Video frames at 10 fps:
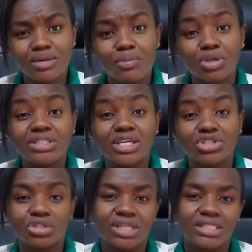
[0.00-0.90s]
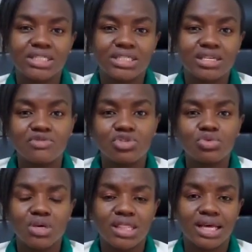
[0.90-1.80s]
protection that it gives
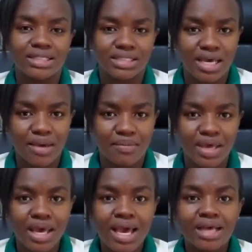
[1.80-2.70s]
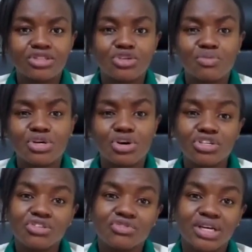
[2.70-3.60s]
you in that time. And so
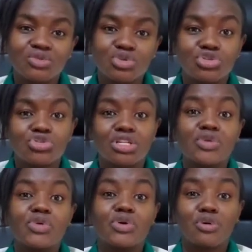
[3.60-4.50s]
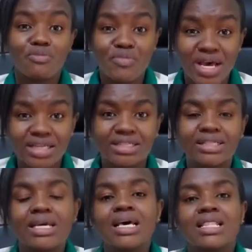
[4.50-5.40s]
because of that, we usually recommend
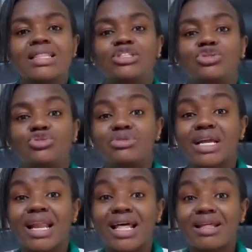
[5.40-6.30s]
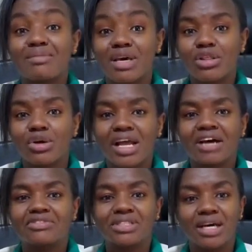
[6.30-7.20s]
that you use another method
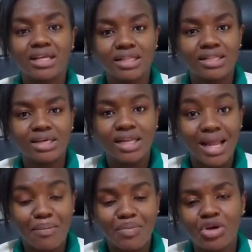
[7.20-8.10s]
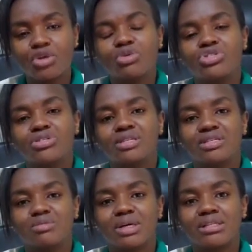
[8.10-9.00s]
after the LAM period, which is
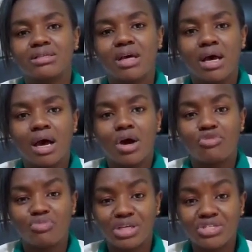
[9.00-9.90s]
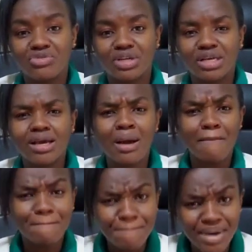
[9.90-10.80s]
6 months of breastfeeding.
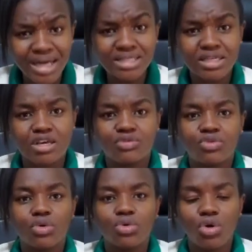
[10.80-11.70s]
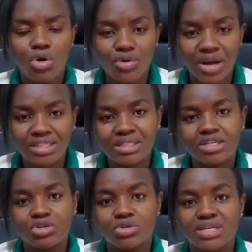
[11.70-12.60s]
But if you're correct
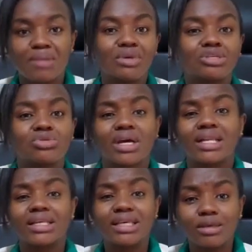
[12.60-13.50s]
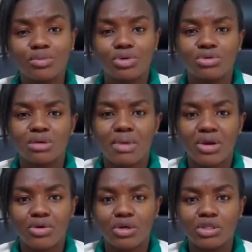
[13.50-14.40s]
in your timings, you can keep using
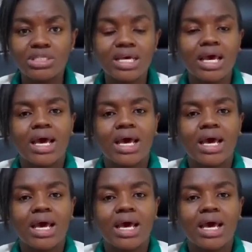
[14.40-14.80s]
microlute